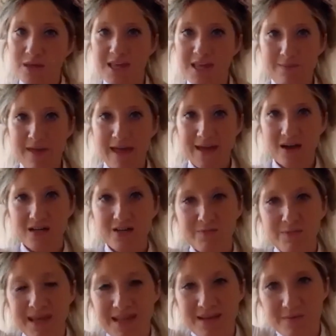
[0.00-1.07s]
keep that kind of
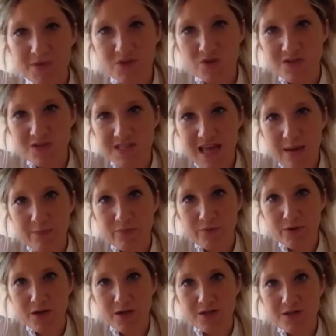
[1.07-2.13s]
bit sort of
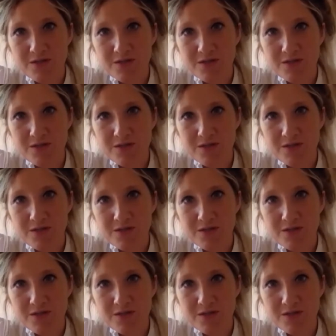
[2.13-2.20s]
separate,